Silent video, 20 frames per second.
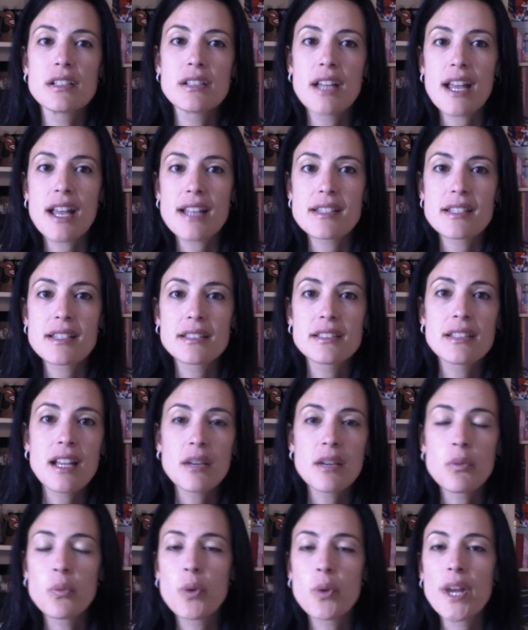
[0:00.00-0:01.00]
as
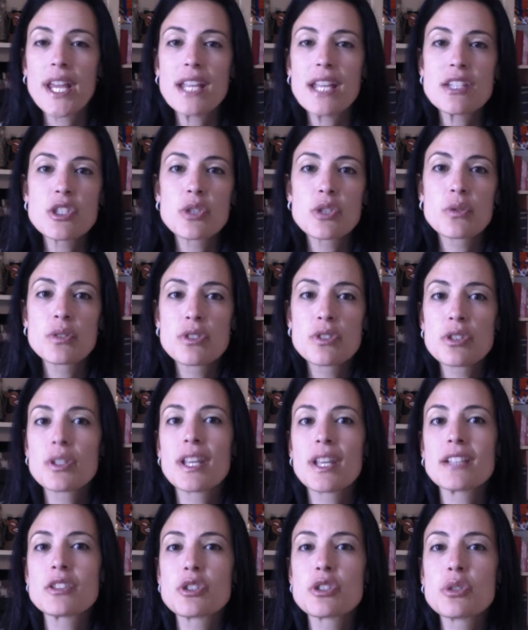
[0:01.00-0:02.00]
a way to
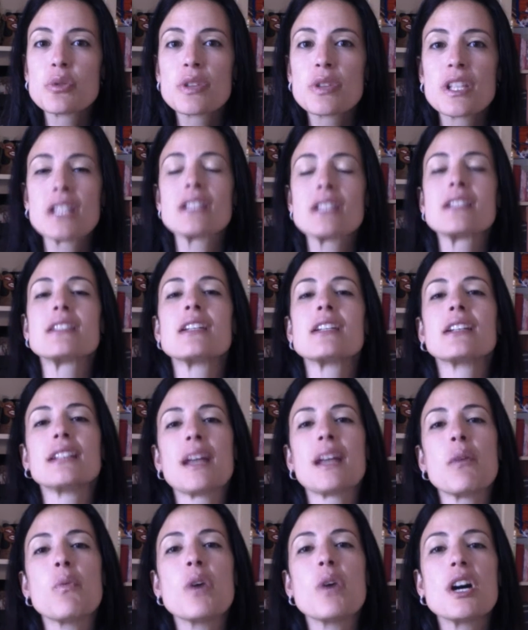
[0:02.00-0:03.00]
get 2 things done
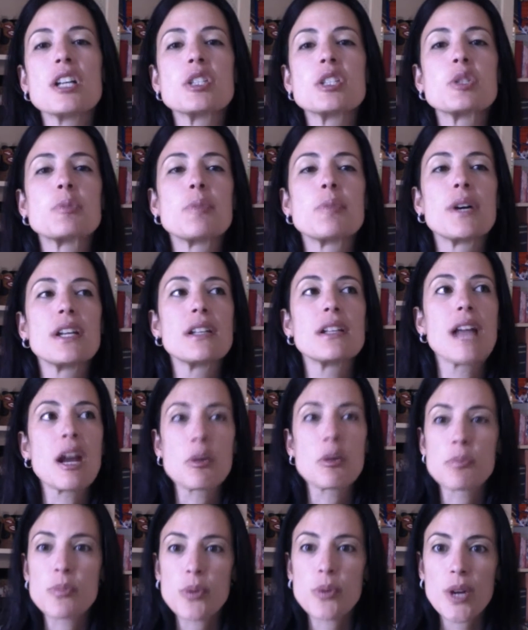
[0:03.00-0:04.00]
at once, but
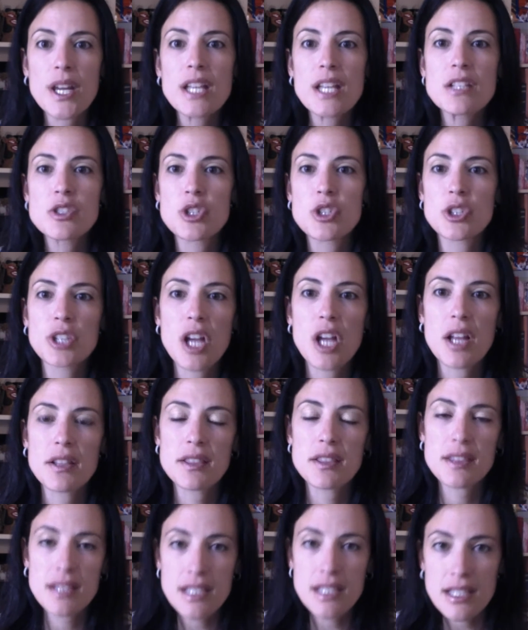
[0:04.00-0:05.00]
our brains are not
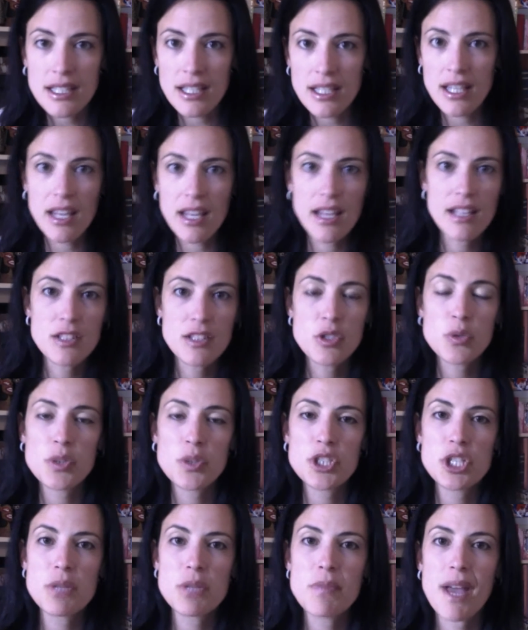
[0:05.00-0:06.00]
thinking and
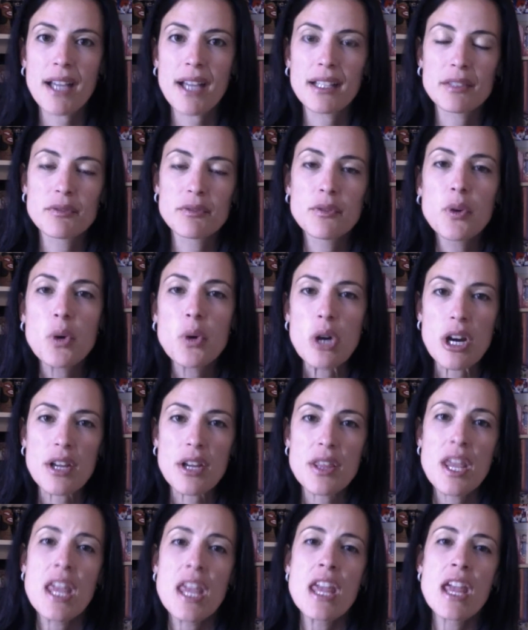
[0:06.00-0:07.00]
switching back and
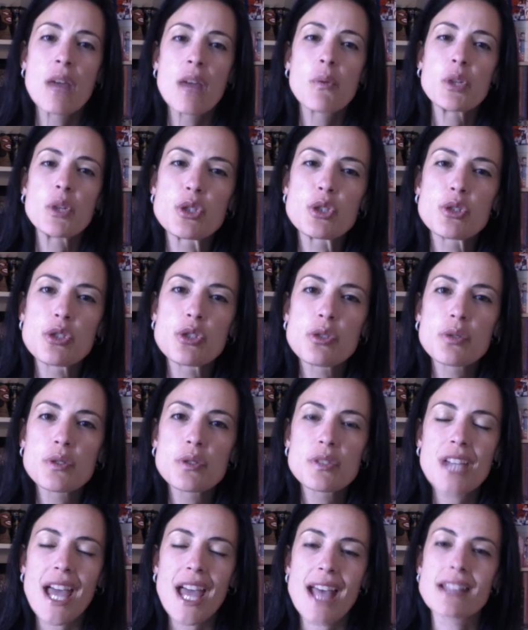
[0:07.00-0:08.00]
forth. And
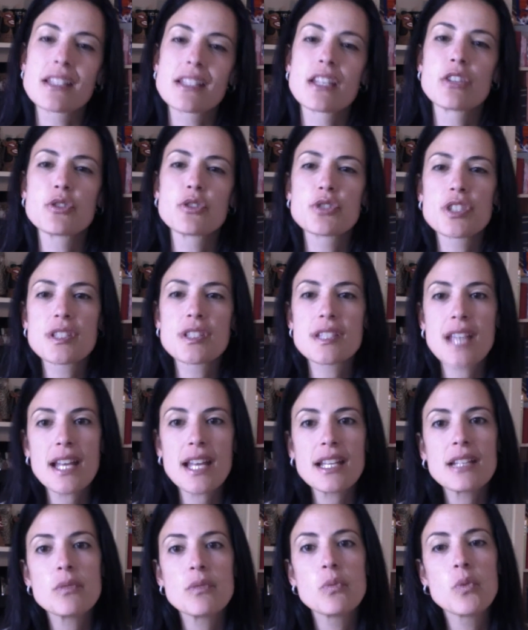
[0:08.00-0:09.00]
duotasking, you're just
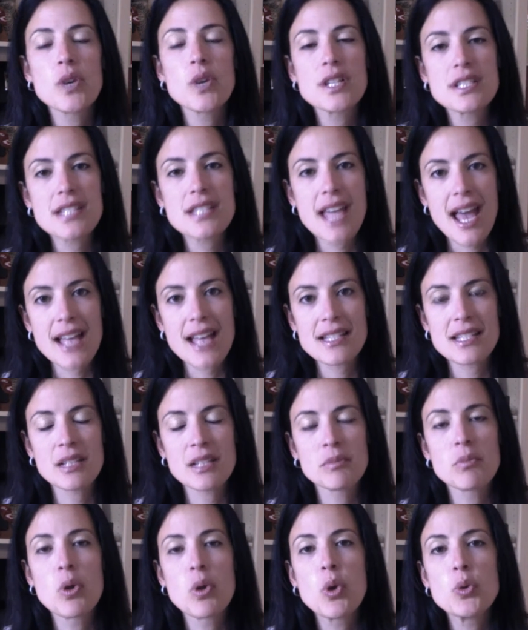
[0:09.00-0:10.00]
setting one task
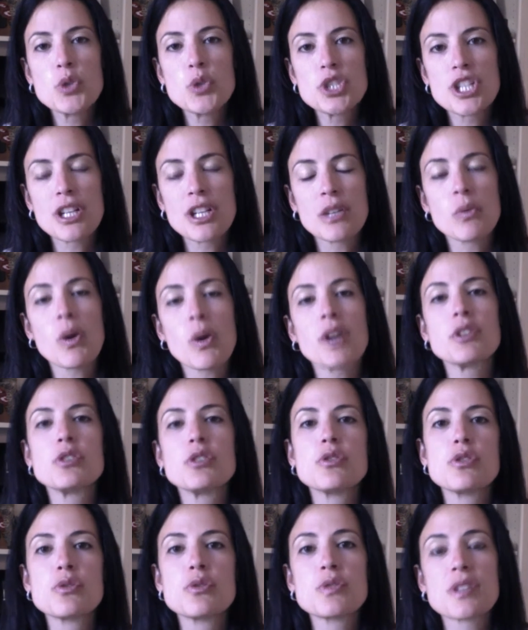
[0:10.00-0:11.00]
in motion while
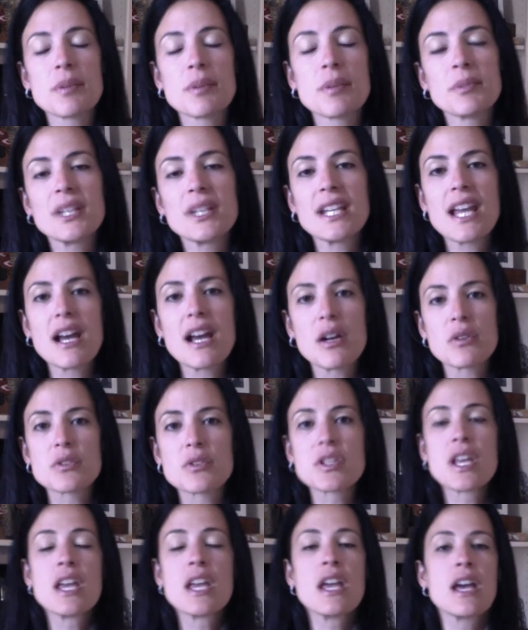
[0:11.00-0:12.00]
you do something
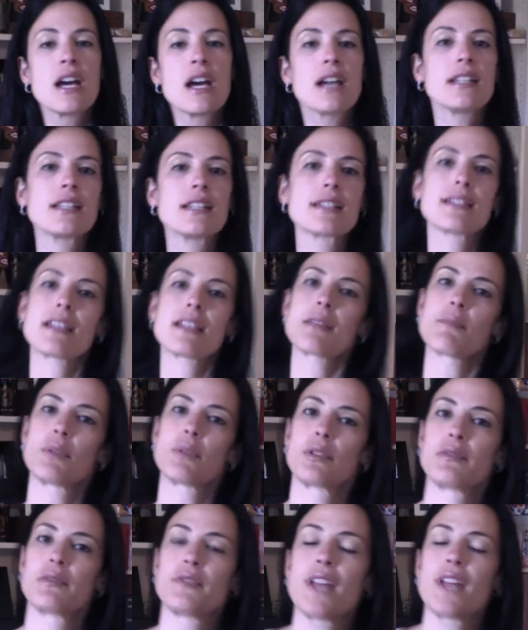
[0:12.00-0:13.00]
else. An
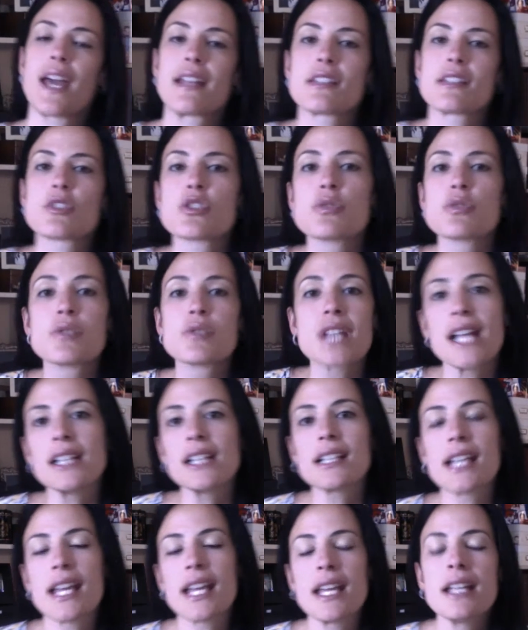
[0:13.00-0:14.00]
example of that is to
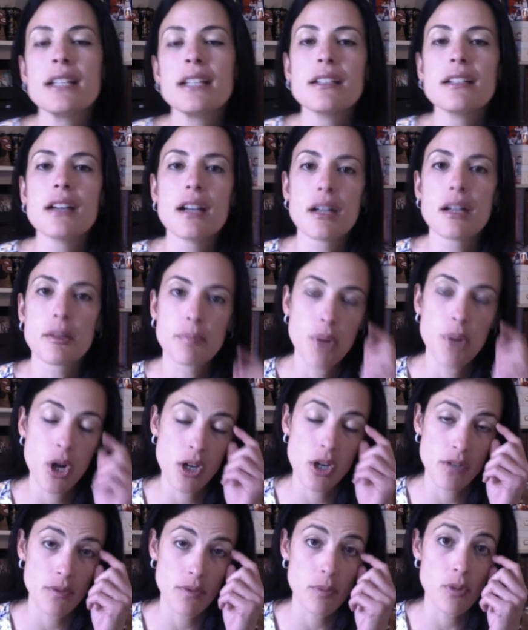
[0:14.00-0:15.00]
delegate
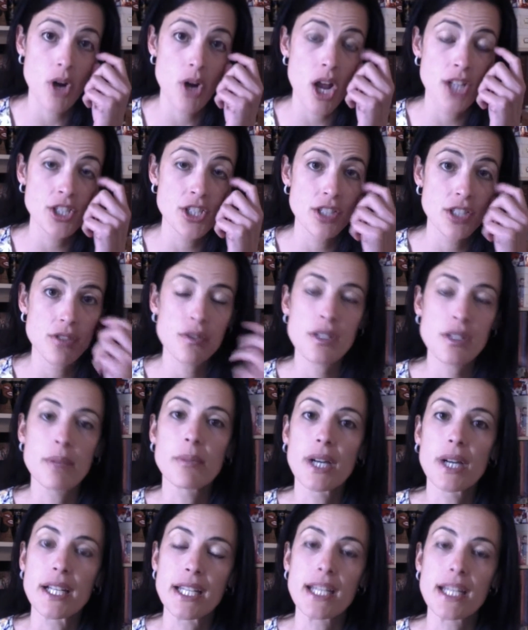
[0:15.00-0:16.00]
part of a project to
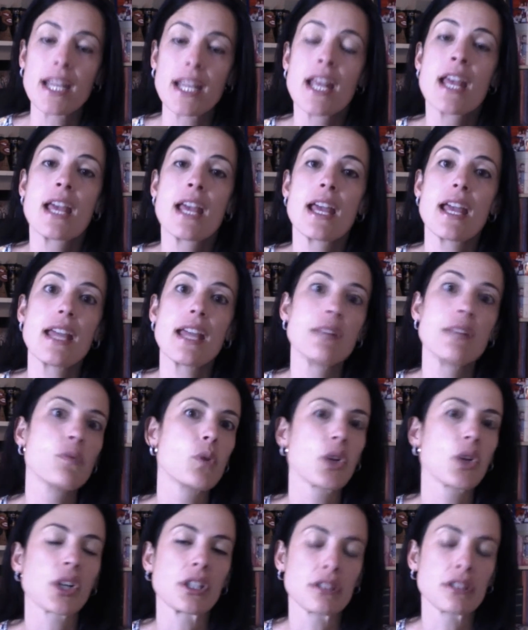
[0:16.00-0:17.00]
somebody and
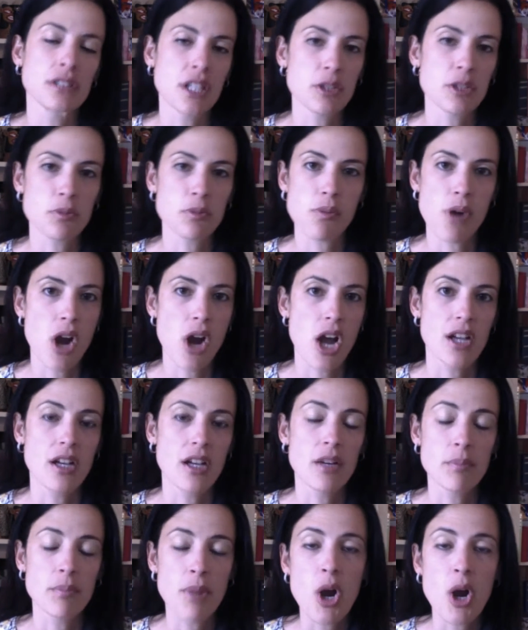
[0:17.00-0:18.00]
work on another
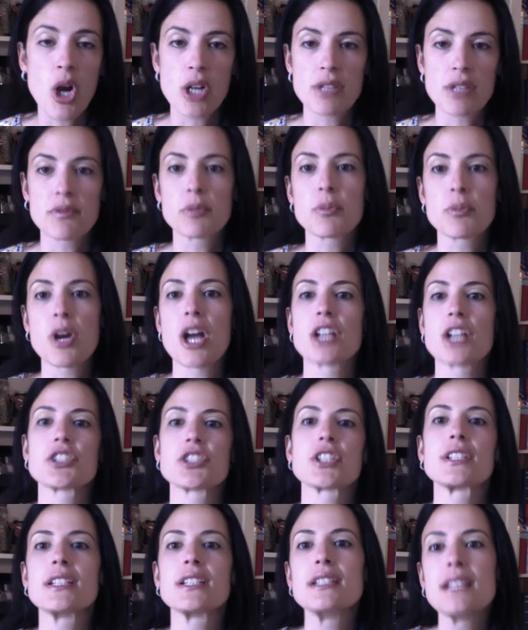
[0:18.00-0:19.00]
part of the
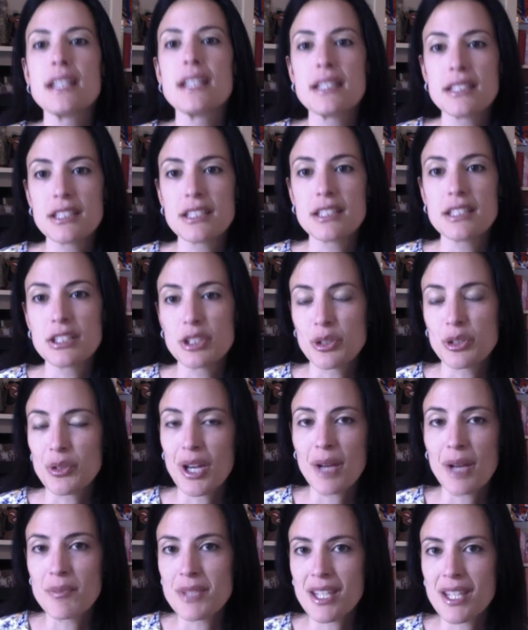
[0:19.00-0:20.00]
project, and then,
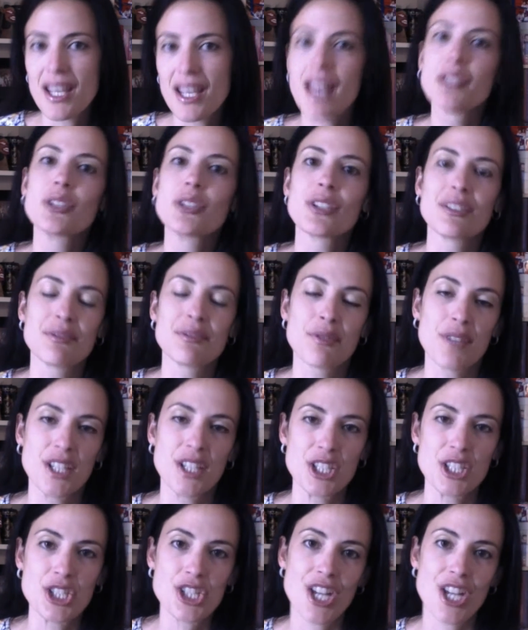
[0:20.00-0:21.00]
come together and
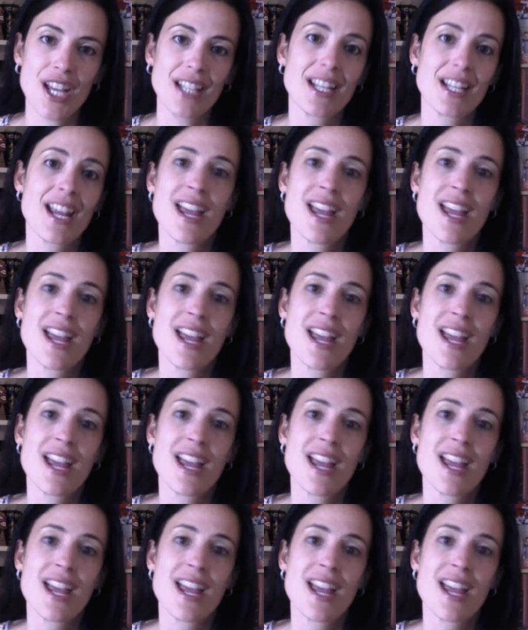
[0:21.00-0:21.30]
finish it.